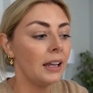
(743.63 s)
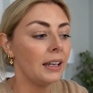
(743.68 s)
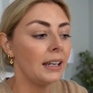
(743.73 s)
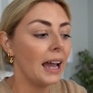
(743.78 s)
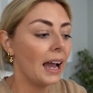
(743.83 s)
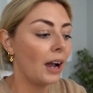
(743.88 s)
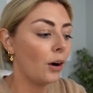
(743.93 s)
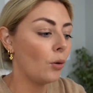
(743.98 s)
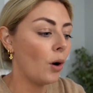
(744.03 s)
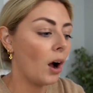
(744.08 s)

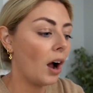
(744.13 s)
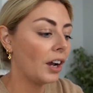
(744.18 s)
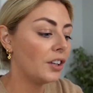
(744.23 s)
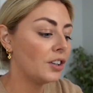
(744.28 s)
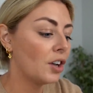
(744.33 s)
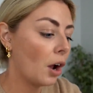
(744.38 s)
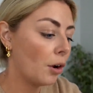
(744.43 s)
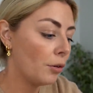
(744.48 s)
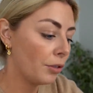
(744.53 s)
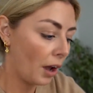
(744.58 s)
Now, I
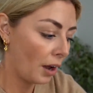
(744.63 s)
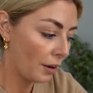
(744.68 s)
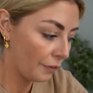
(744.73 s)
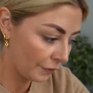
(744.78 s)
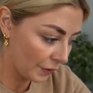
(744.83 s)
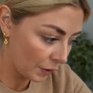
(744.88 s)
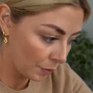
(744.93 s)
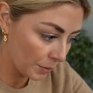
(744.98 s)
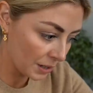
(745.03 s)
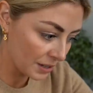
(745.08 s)
know that I
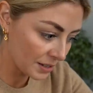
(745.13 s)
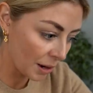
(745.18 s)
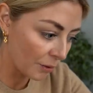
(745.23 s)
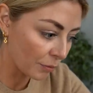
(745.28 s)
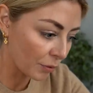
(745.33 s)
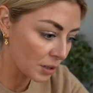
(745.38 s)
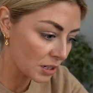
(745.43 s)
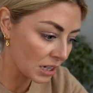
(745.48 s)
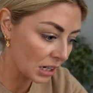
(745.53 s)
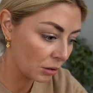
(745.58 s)
film this
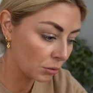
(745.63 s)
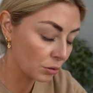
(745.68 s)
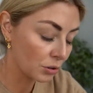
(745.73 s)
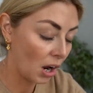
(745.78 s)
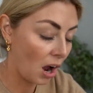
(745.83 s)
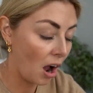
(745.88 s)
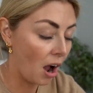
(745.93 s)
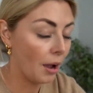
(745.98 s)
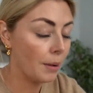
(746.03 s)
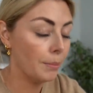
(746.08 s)
every single
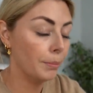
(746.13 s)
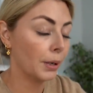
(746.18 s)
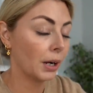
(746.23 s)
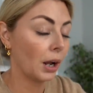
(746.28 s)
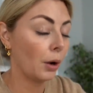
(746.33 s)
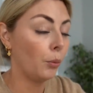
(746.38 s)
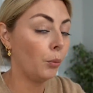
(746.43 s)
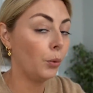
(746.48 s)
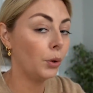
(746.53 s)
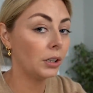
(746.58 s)
time, but
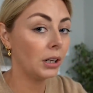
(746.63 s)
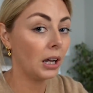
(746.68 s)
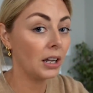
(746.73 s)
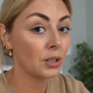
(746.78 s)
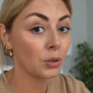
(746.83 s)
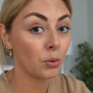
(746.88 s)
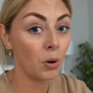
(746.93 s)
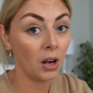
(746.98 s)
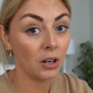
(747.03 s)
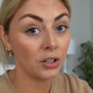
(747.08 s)
I would
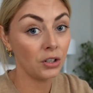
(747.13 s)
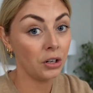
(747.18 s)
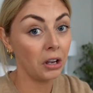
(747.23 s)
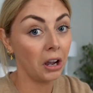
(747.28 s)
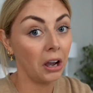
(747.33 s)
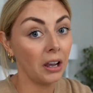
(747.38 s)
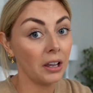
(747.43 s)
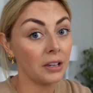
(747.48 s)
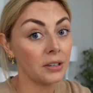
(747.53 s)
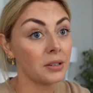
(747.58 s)
like to ask you
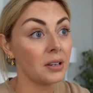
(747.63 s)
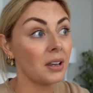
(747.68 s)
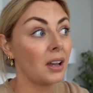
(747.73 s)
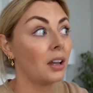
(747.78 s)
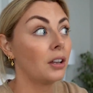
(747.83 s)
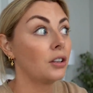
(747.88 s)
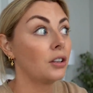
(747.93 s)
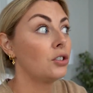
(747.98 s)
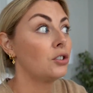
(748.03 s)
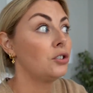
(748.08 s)
guys,
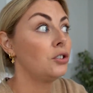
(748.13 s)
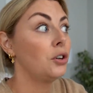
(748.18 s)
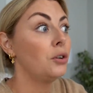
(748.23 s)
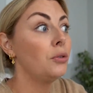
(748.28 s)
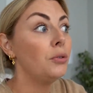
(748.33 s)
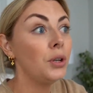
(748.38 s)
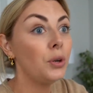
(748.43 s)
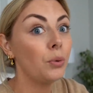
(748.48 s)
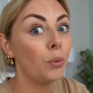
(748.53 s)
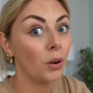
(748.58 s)
do
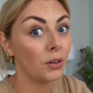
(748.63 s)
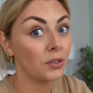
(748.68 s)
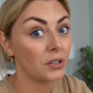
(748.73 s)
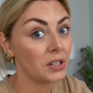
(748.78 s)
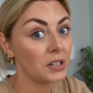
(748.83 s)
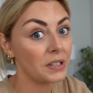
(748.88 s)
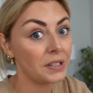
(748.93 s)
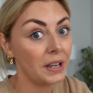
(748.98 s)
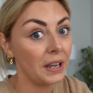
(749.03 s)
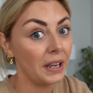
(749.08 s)
you want
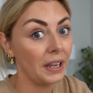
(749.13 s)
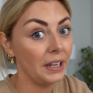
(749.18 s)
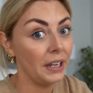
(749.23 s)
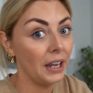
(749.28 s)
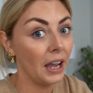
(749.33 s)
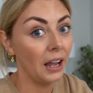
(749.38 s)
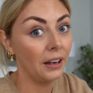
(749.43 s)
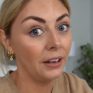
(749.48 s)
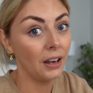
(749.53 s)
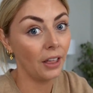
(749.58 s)
to
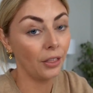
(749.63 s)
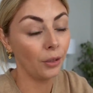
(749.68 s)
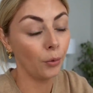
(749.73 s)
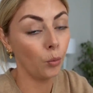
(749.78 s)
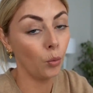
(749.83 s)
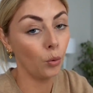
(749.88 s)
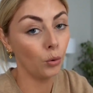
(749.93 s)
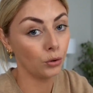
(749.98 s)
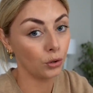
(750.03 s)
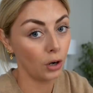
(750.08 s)
see another
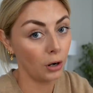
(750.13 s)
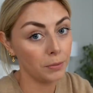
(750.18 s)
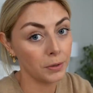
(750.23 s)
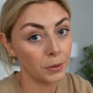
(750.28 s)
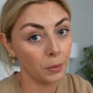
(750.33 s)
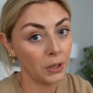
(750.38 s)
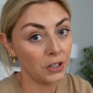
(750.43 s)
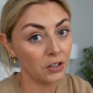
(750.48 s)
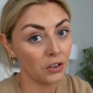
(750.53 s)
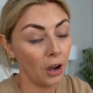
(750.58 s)
wardrobe
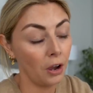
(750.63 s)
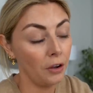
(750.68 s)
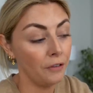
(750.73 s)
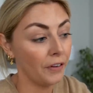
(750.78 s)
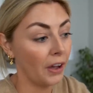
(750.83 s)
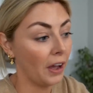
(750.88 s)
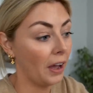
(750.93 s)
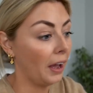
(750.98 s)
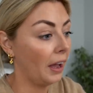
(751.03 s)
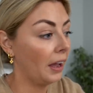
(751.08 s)

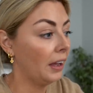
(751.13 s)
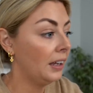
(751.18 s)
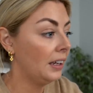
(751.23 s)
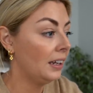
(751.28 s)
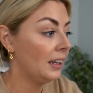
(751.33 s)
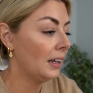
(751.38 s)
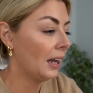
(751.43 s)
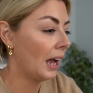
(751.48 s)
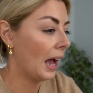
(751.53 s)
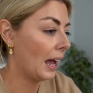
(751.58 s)
switchover?
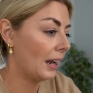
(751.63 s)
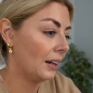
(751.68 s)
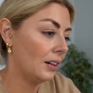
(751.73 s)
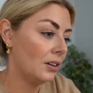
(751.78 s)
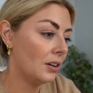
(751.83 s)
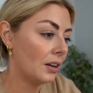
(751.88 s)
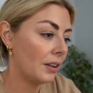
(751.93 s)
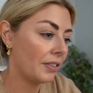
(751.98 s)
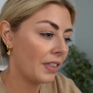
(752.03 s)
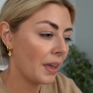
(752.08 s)

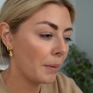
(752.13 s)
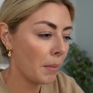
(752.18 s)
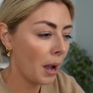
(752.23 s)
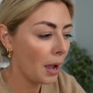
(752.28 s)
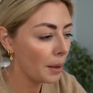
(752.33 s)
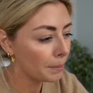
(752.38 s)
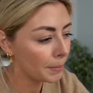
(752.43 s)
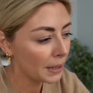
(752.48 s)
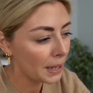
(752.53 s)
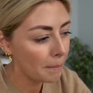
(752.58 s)
And there
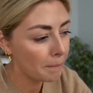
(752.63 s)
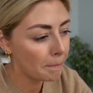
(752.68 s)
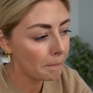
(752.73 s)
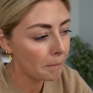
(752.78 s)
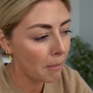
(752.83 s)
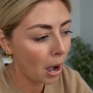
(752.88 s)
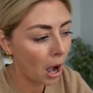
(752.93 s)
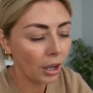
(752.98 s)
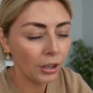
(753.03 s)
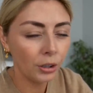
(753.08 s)
might be a
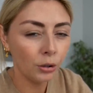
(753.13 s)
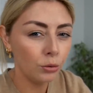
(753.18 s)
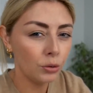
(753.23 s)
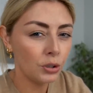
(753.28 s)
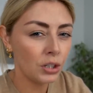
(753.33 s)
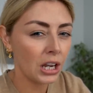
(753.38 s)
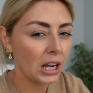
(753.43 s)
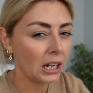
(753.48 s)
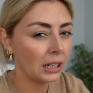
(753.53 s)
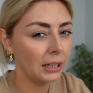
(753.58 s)

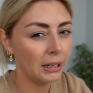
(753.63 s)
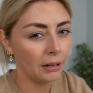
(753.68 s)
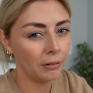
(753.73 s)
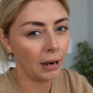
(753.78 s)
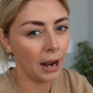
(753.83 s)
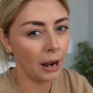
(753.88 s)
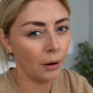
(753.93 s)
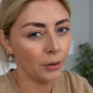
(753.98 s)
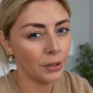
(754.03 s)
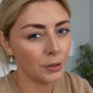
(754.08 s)
mild clear
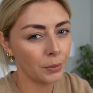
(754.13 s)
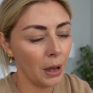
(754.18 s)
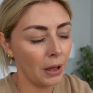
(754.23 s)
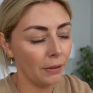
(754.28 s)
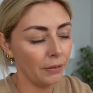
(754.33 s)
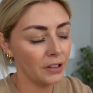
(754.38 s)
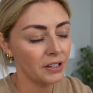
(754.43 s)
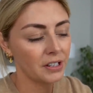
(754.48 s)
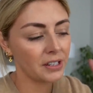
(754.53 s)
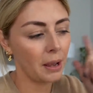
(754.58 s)
out as
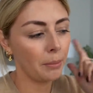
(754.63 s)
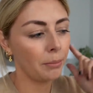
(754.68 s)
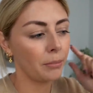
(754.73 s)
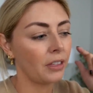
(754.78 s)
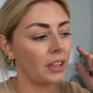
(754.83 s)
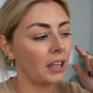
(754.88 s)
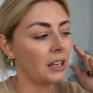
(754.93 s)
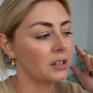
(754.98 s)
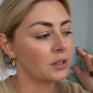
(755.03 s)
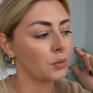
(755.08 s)
well. There's some
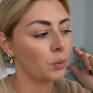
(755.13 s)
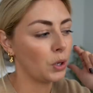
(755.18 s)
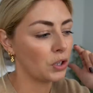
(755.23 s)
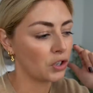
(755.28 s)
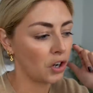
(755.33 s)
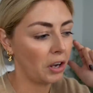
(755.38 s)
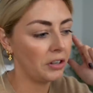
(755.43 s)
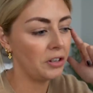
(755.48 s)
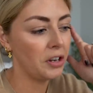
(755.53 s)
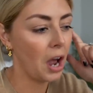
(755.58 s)
things
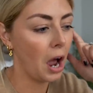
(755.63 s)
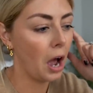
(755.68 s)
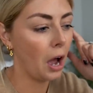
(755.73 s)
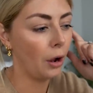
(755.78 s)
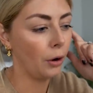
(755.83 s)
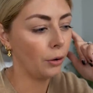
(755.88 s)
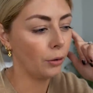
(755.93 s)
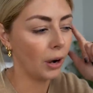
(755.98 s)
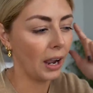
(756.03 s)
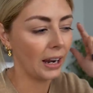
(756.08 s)
which I
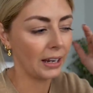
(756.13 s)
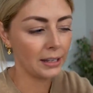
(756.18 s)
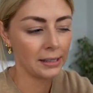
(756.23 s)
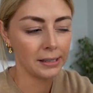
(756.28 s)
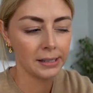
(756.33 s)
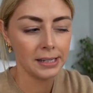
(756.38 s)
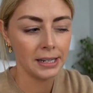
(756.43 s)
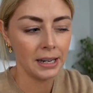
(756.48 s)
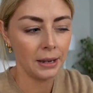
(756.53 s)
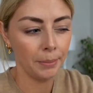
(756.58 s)
know I can
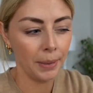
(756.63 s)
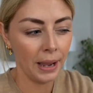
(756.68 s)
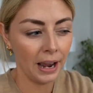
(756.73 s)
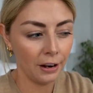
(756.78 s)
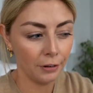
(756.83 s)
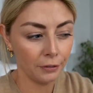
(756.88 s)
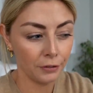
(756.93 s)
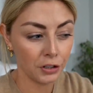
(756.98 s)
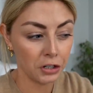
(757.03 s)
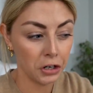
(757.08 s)
see a
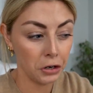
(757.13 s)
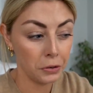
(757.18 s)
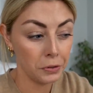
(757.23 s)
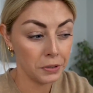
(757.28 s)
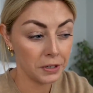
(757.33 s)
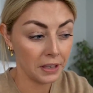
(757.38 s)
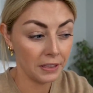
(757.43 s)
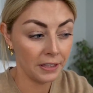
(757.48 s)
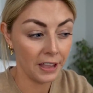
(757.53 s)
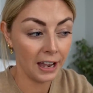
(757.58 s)
pair of
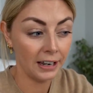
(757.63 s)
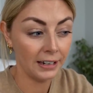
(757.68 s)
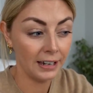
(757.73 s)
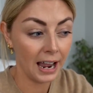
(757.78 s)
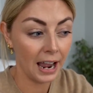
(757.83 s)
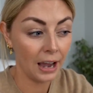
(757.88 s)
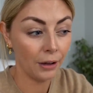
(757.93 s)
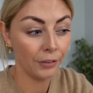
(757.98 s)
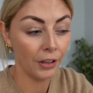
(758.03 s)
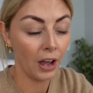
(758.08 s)
shoes in there
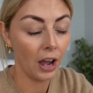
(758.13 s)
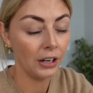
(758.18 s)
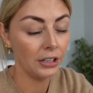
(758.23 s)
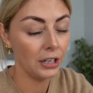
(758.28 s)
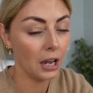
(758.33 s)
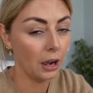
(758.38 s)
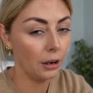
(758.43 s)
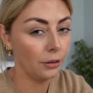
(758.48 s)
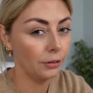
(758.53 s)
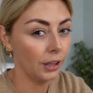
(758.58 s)
now that I
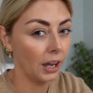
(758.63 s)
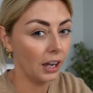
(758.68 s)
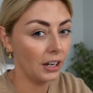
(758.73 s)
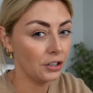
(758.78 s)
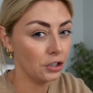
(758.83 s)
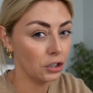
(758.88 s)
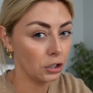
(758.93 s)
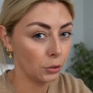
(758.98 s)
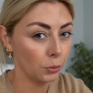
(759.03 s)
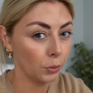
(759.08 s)
know that I
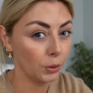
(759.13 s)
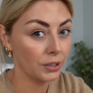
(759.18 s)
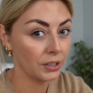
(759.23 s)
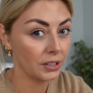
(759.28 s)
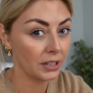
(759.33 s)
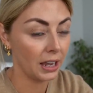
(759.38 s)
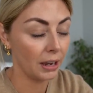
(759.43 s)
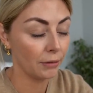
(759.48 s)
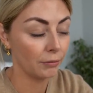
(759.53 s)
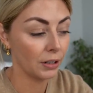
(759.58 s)
do want
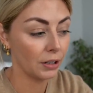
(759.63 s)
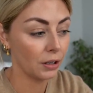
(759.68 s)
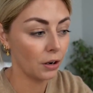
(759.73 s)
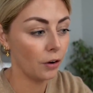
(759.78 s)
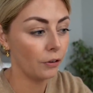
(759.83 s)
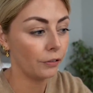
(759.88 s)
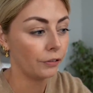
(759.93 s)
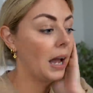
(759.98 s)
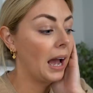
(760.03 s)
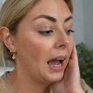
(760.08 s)
to get rid
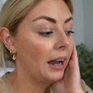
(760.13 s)
of.